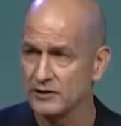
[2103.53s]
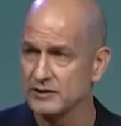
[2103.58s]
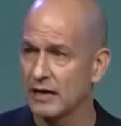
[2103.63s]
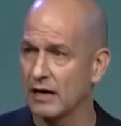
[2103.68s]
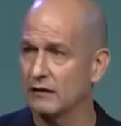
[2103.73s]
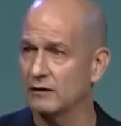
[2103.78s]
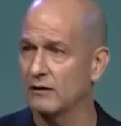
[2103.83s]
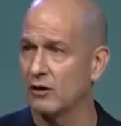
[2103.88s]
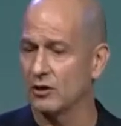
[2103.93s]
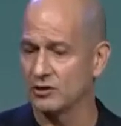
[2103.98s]

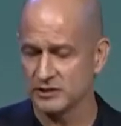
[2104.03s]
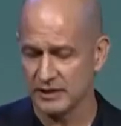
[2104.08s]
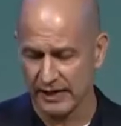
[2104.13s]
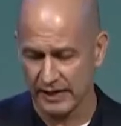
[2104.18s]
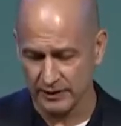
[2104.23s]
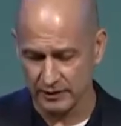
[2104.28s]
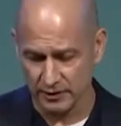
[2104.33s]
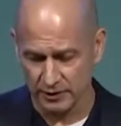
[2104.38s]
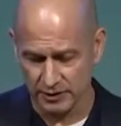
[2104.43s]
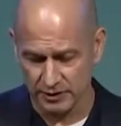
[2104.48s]
out in Los
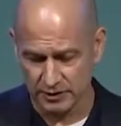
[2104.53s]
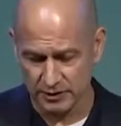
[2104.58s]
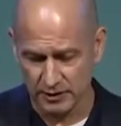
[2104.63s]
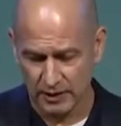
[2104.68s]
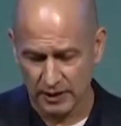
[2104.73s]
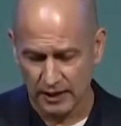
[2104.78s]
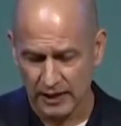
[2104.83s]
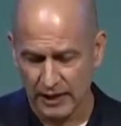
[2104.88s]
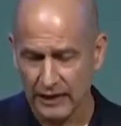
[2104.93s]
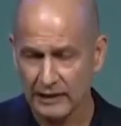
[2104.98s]
Angeles,
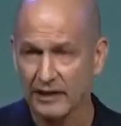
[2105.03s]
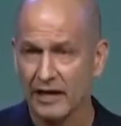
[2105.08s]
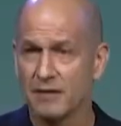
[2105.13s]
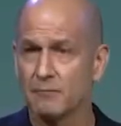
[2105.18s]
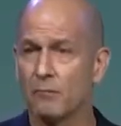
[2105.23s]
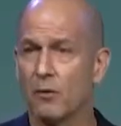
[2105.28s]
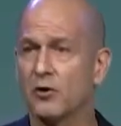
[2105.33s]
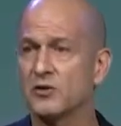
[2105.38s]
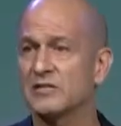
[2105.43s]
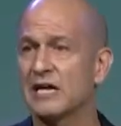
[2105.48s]
and like
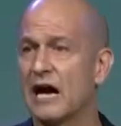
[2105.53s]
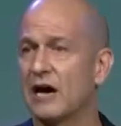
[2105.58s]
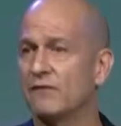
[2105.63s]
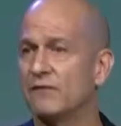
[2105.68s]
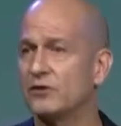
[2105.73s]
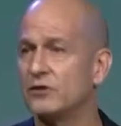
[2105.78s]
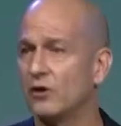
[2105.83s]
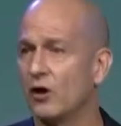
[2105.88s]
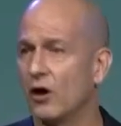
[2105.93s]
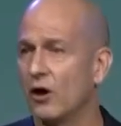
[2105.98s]
most
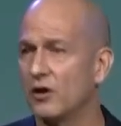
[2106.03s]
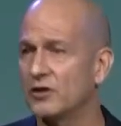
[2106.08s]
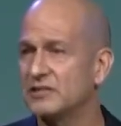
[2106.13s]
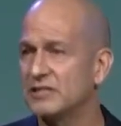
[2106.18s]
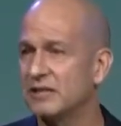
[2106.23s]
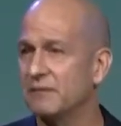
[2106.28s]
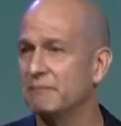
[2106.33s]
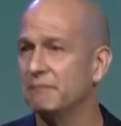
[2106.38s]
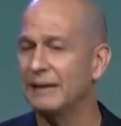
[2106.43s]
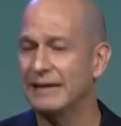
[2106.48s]
alpha dogs,
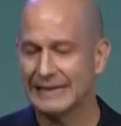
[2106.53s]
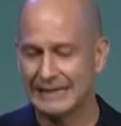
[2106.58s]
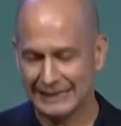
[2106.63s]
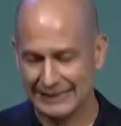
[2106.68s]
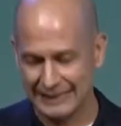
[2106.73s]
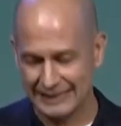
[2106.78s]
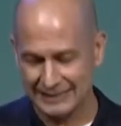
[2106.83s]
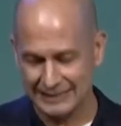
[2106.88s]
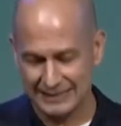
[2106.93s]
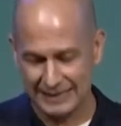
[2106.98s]
he
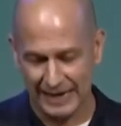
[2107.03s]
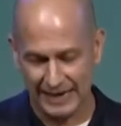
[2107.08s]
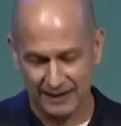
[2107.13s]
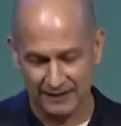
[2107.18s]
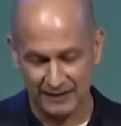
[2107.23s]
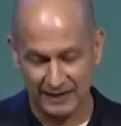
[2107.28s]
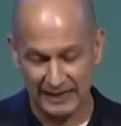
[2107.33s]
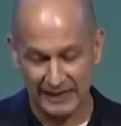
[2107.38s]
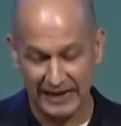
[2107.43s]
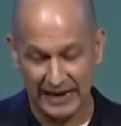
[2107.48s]
immediately
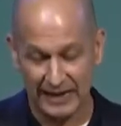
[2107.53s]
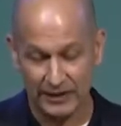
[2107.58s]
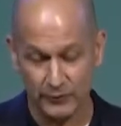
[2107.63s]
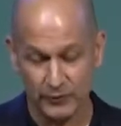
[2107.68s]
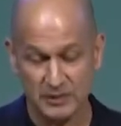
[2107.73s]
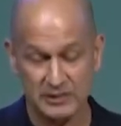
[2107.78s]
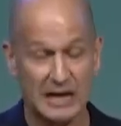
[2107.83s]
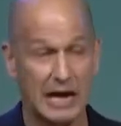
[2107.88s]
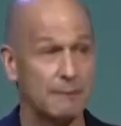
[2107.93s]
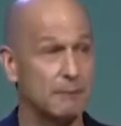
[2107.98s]
decided that he had to
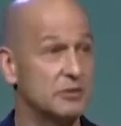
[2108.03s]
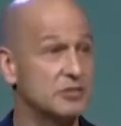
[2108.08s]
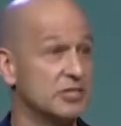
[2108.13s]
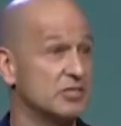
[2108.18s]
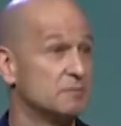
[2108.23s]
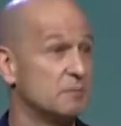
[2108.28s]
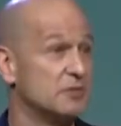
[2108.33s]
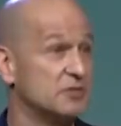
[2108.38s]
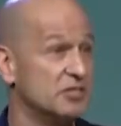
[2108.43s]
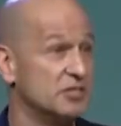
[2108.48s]
establish
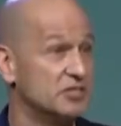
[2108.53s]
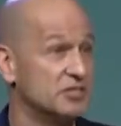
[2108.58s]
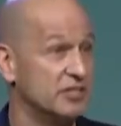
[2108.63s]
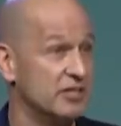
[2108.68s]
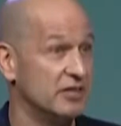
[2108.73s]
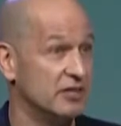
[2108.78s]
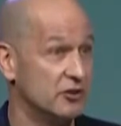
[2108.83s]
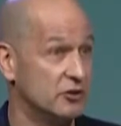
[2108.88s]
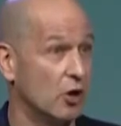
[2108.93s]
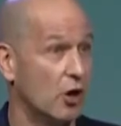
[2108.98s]
his position
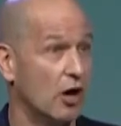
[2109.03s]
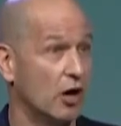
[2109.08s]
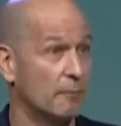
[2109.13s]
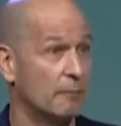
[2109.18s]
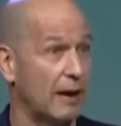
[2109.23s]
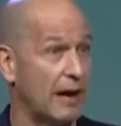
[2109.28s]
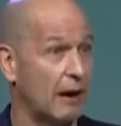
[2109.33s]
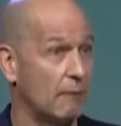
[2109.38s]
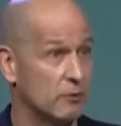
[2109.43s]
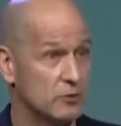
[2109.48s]
in the dog
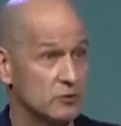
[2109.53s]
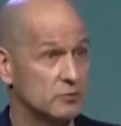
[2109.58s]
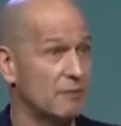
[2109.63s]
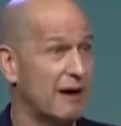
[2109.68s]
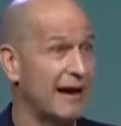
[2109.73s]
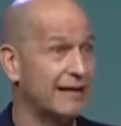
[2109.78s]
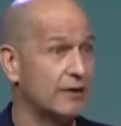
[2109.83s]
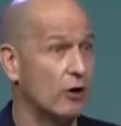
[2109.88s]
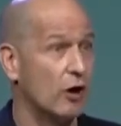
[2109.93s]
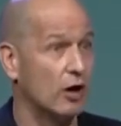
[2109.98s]
pound, which was
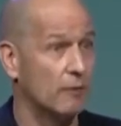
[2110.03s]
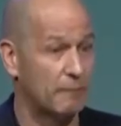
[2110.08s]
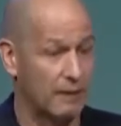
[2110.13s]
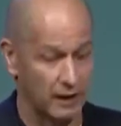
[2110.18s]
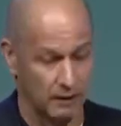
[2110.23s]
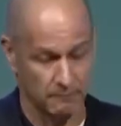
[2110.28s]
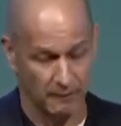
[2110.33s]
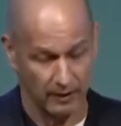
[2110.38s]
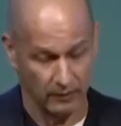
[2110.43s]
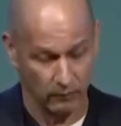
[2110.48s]
my dog
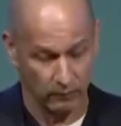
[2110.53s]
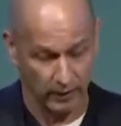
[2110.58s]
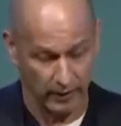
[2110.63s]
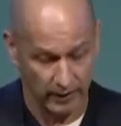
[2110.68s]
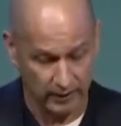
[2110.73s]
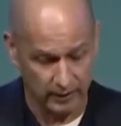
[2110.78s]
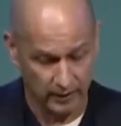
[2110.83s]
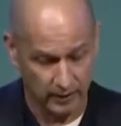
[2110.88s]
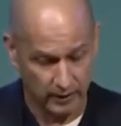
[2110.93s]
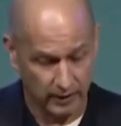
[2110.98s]
pound, by the
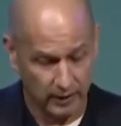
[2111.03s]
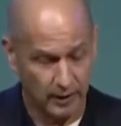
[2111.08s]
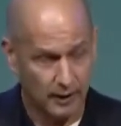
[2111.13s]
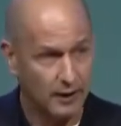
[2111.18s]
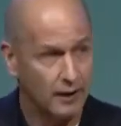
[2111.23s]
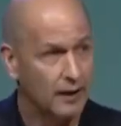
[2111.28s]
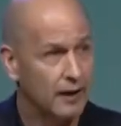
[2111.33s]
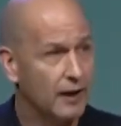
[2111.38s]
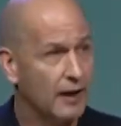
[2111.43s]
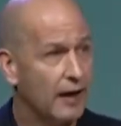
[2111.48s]
way.
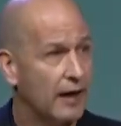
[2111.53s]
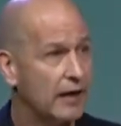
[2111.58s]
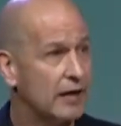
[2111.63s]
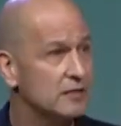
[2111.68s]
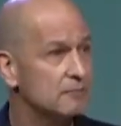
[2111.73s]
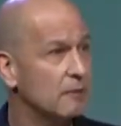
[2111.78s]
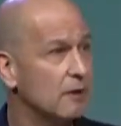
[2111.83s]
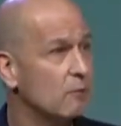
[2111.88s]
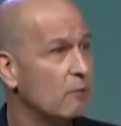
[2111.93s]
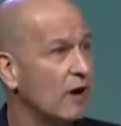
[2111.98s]
And
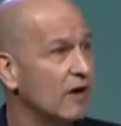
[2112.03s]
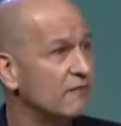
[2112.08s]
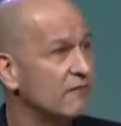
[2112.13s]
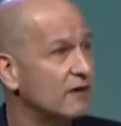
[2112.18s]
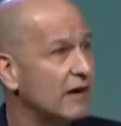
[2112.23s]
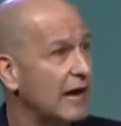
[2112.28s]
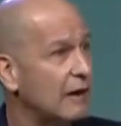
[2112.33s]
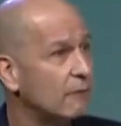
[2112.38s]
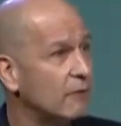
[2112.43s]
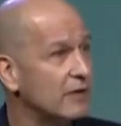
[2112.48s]
as my wife
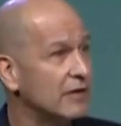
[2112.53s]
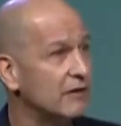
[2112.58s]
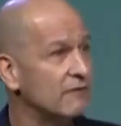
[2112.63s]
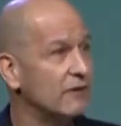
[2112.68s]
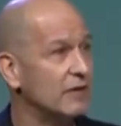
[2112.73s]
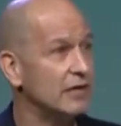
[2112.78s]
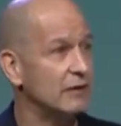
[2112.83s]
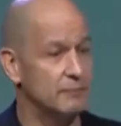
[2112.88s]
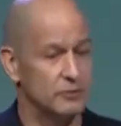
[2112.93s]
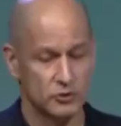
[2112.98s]
and I were
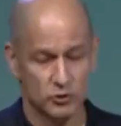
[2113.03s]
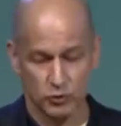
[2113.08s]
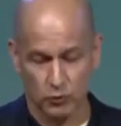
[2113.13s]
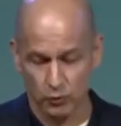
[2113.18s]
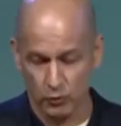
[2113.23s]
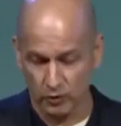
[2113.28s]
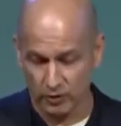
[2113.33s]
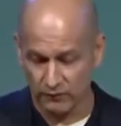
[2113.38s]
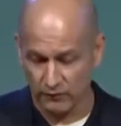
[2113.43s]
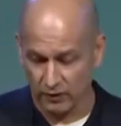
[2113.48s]
giving him a
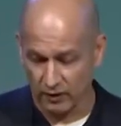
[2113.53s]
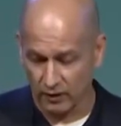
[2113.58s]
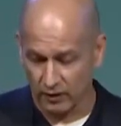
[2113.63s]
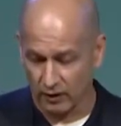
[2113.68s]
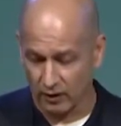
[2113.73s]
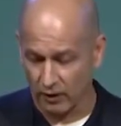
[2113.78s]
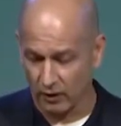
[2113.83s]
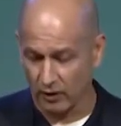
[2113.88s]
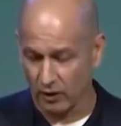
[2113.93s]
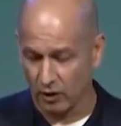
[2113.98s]
tour of
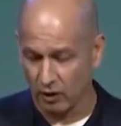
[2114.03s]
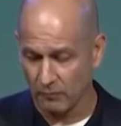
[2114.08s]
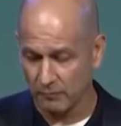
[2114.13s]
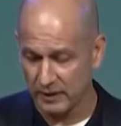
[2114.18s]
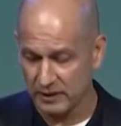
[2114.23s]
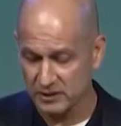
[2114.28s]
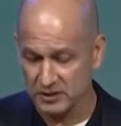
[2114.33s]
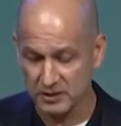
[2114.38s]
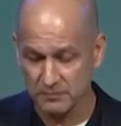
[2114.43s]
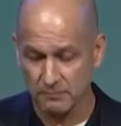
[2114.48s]
our home,
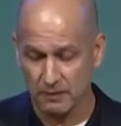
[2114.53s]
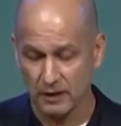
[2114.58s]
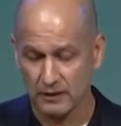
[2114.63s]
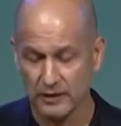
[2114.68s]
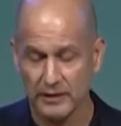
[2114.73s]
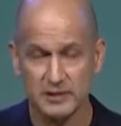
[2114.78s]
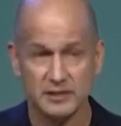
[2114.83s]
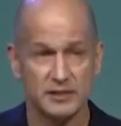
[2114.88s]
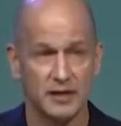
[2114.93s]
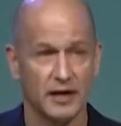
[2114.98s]
he
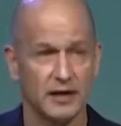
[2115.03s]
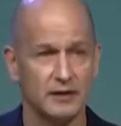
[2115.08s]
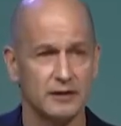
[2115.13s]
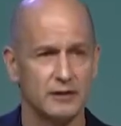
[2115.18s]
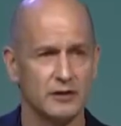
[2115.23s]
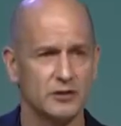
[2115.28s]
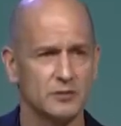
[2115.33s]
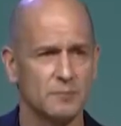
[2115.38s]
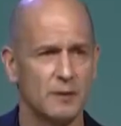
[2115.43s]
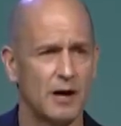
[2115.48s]
smugly said, he
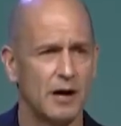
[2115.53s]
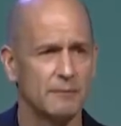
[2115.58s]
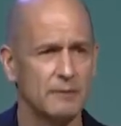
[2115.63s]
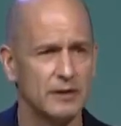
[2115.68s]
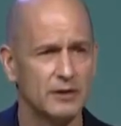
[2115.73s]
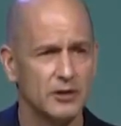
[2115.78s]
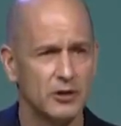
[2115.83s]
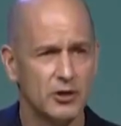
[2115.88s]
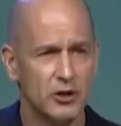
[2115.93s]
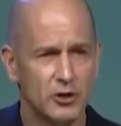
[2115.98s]
goes,
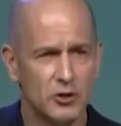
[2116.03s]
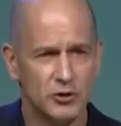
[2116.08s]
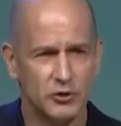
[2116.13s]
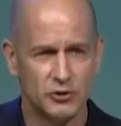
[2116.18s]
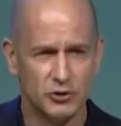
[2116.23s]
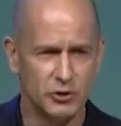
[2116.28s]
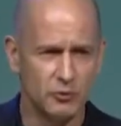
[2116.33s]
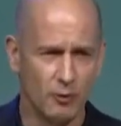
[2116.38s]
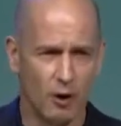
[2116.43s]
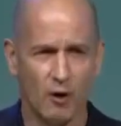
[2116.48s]
"Bobby,
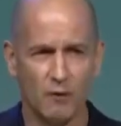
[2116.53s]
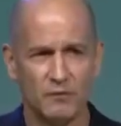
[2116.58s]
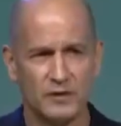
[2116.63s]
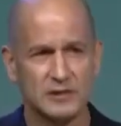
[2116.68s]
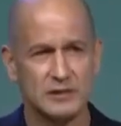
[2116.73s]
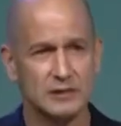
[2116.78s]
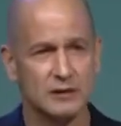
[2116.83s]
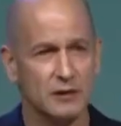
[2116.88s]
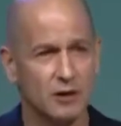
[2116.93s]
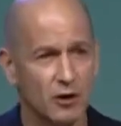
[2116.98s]
do you own
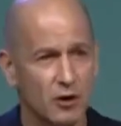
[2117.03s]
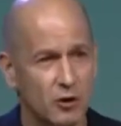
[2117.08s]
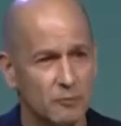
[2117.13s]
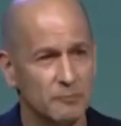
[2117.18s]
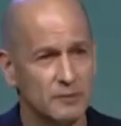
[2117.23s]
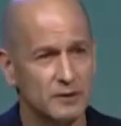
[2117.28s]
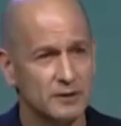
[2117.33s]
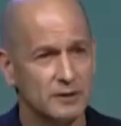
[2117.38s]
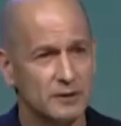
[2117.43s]
this little home?" And